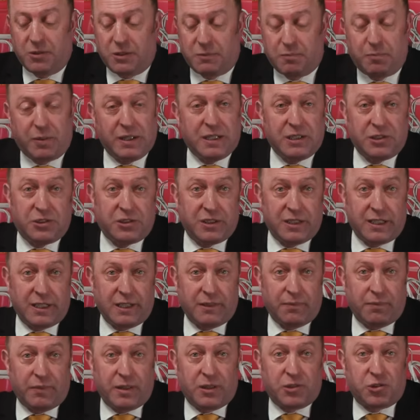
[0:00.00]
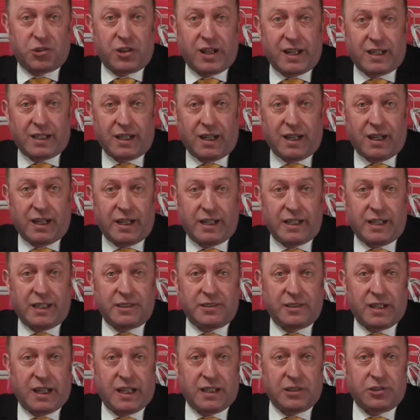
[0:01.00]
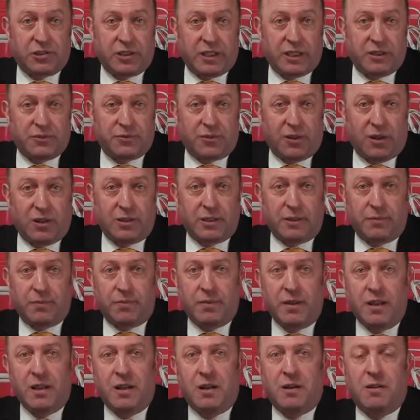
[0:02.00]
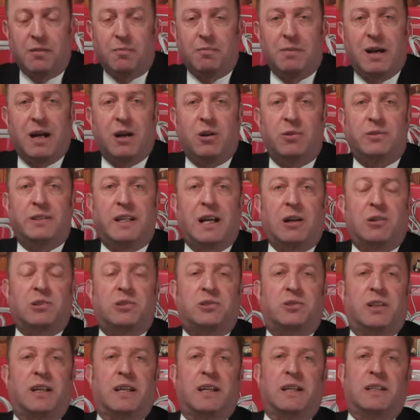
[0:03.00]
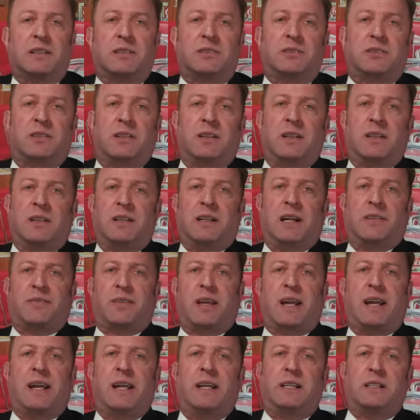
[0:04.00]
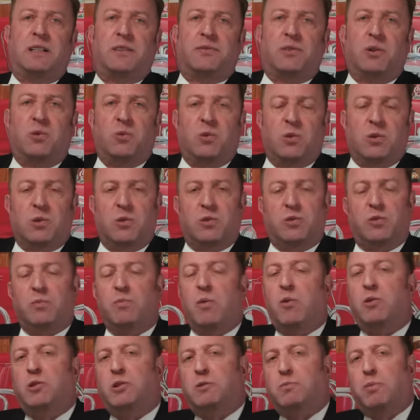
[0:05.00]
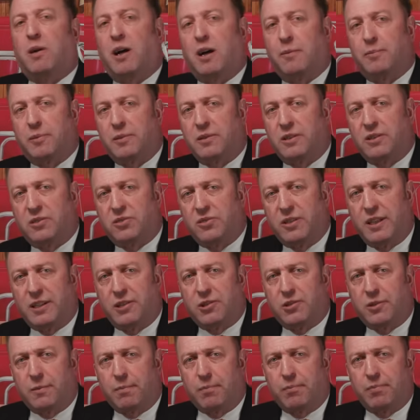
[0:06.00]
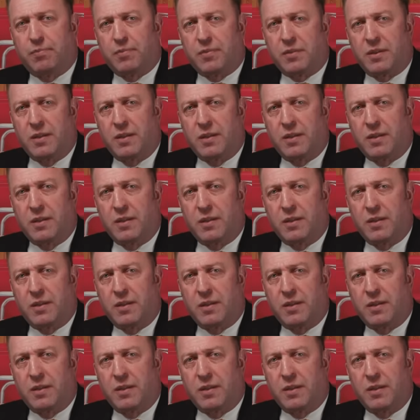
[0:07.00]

With Beijing, Shanghai, and Nanjing fallen, Mao now stands at the head of the world's most populous nation.